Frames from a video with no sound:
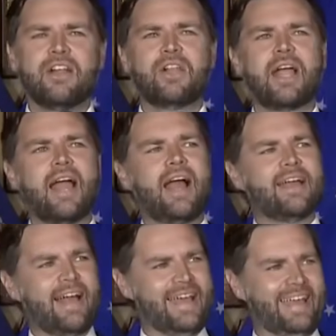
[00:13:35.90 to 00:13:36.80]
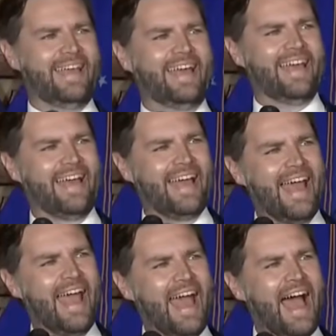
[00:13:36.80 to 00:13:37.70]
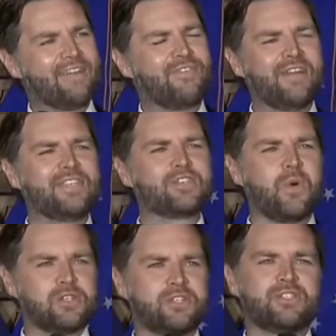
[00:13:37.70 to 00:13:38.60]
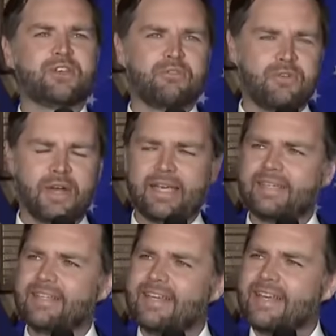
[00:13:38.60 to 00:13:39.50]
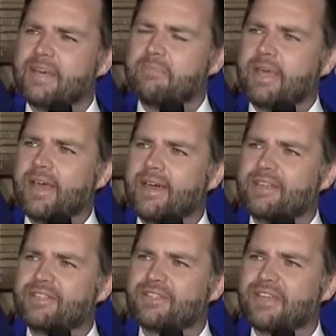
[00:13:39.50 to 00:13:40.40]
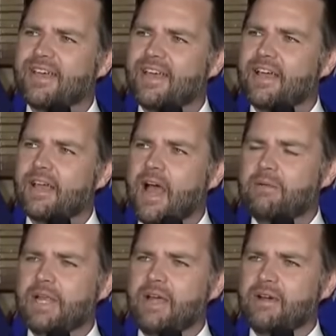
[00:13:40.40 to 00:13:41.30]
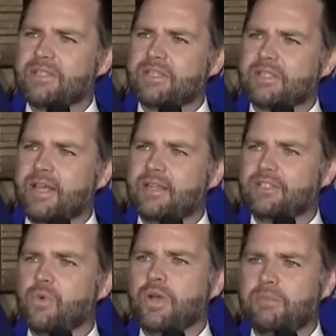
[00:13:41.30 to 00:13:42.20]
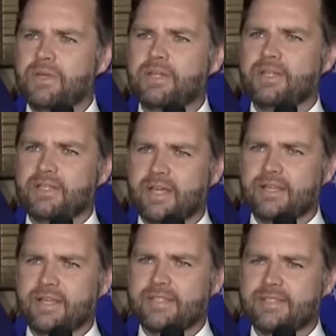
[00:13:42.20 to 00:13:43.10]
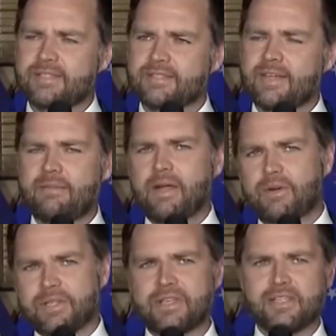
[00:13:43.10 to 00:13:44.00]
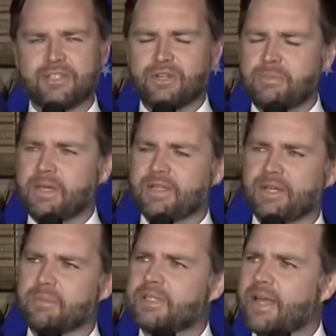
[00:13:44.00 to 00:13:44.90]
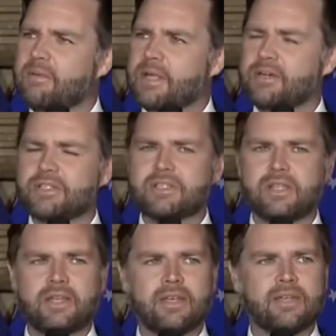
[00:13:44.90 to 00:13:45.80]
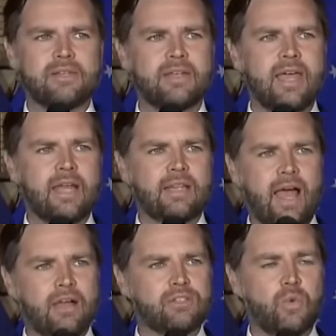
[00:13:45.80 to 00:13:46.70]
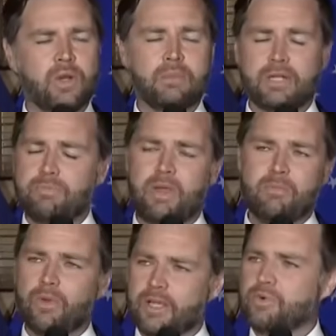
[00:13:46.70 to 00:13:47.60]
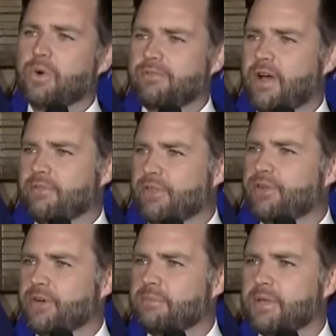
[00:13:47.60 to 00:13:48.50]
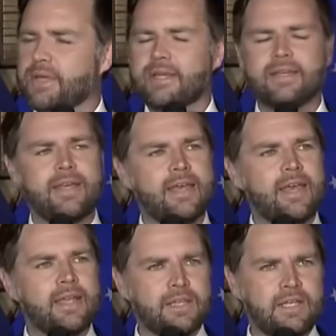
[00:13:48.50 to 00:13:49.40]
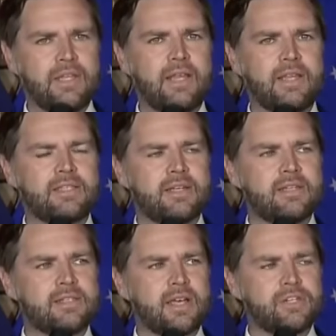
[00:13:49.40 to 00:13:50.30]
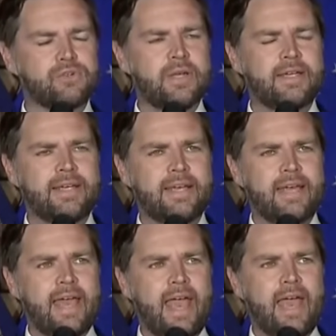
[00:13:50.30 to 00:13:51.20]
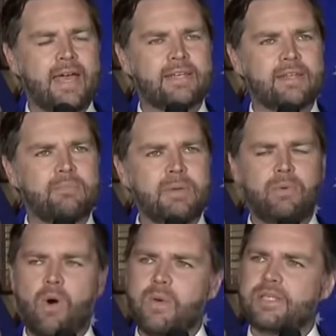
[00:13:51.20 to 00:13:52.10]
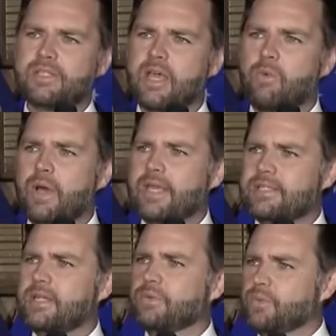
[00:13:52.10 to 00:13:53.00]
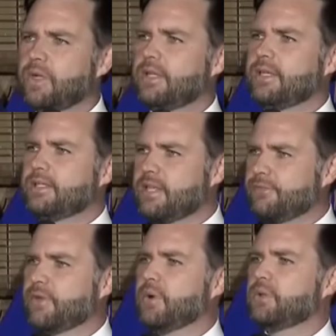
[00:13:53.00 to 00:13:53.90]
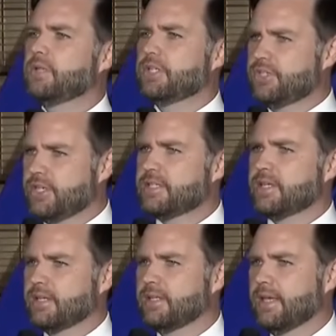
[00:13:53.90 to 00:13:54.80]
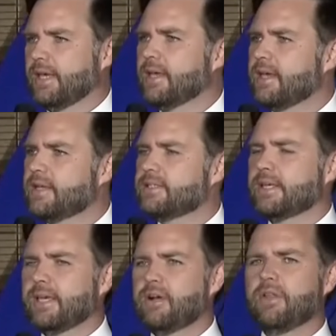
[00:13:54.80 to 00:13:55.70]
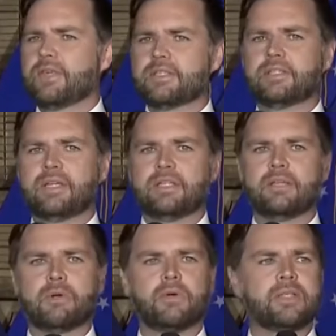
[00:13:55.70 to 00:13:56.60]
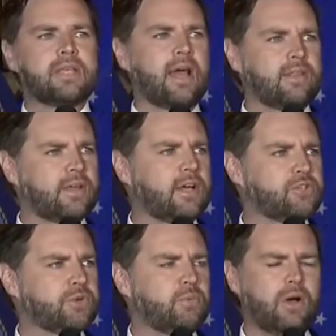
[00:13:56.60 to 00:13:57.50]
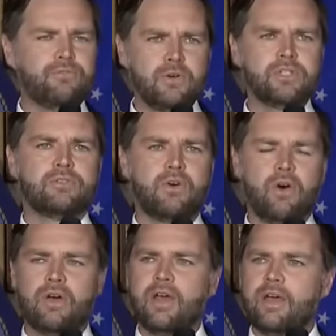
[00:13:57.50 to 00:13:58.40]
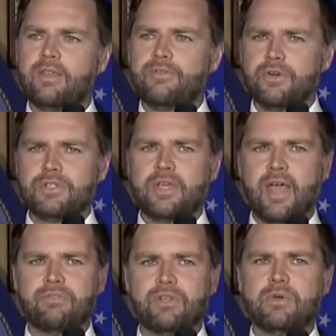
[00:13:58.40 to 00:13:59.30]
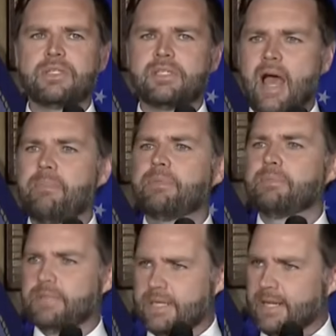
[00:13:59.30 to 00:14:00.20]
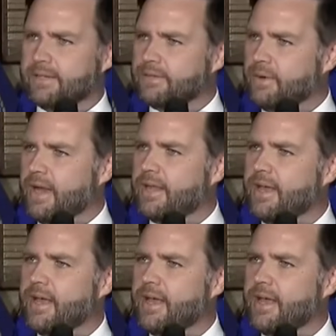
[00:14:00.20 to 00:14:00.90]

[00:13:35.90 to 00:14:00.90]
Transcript: Look, I find this question so funny because Kamala Harris has let in 20 million illegal aliens, and I'm not criticizing you to be clear, but Kamala Harris has let in and allowed 20 million, it's probably more like 25 or 30 million illegal aliens into this country. And people always say, well, isn't it really difficult logistically to get all these illegal immigrants out of the country? Well, first of all, the first thing you have to do is stop the bleeding, right?